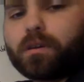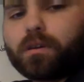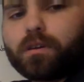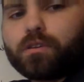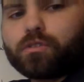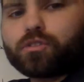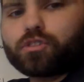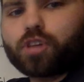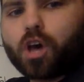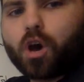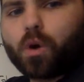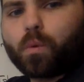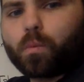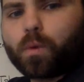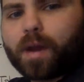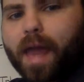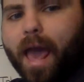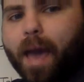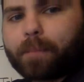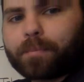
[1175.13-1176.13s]
So
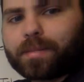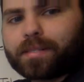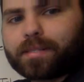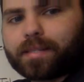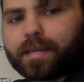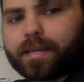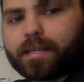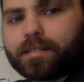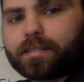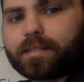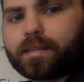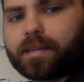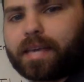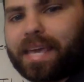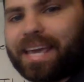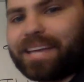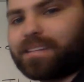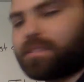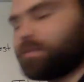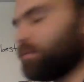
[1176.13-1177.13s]
what happens is
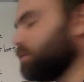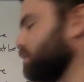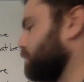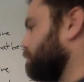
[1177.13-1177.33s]
it's